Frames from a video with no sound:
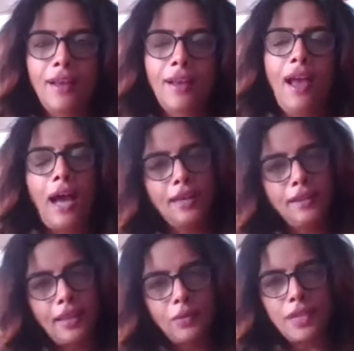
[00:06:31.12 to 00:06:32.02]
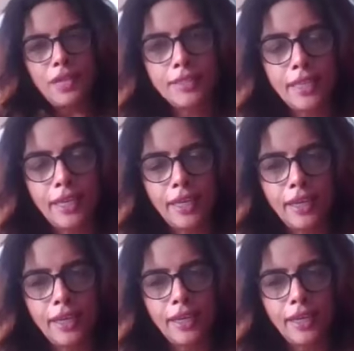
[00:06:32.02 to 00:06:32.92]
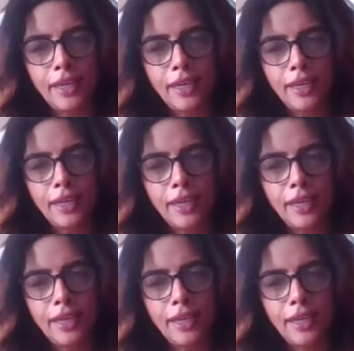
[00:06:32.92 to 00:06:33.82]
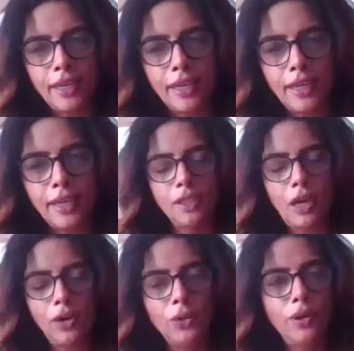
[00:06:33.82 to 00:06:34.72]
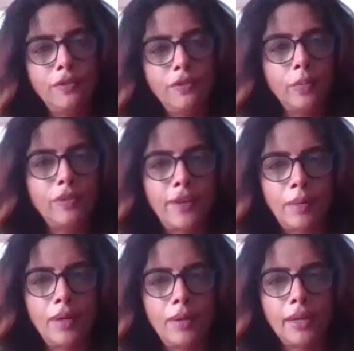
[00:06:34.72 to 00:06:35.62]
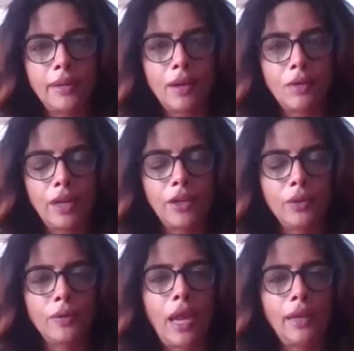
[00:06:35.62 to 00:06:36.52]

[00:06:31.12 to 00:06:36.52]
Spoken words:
Yeah. Anand, I was asking a very relevant question. Now, you are from the pharma background,